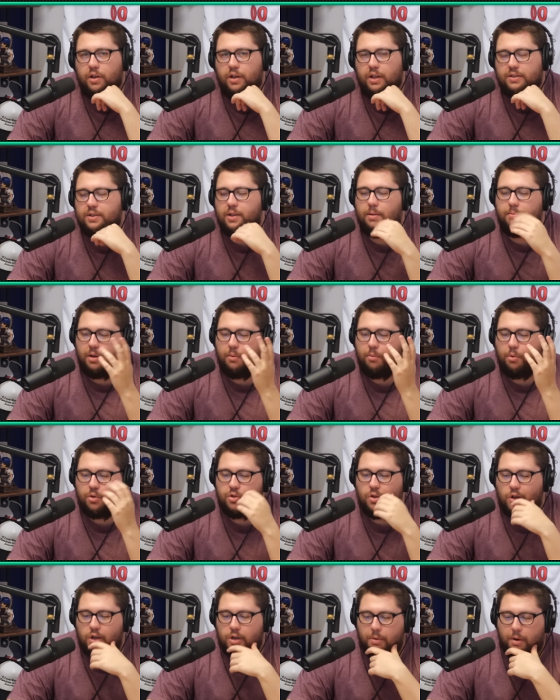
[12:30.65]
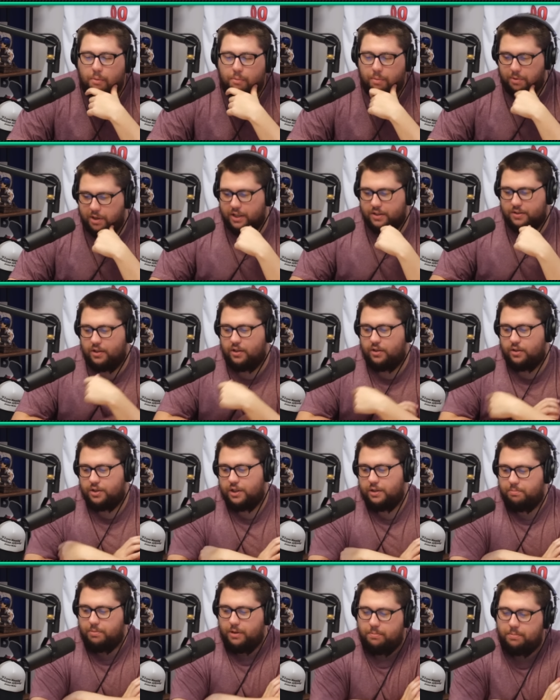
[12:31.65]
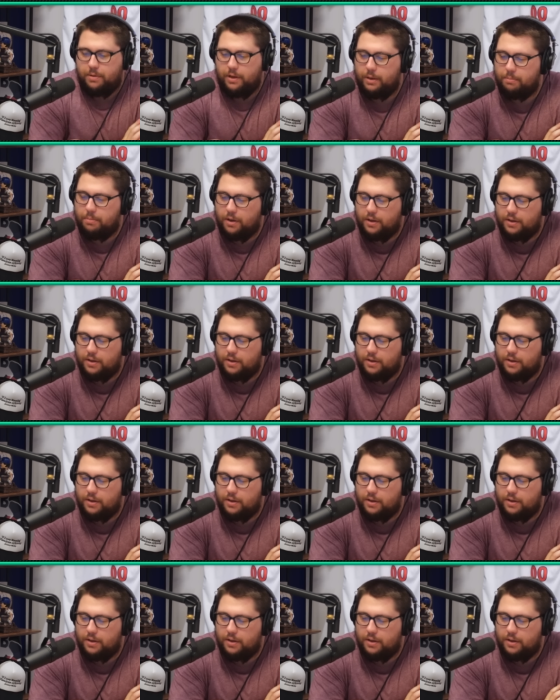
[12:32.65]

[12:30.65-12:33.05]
and that's something that we'll talk about when we get to their TPP.